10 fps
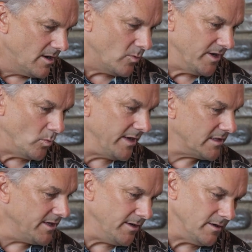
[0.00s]
We did
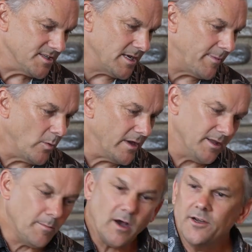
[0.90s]
weekly and
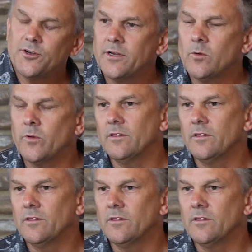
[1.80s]
semi-weekly monitoring.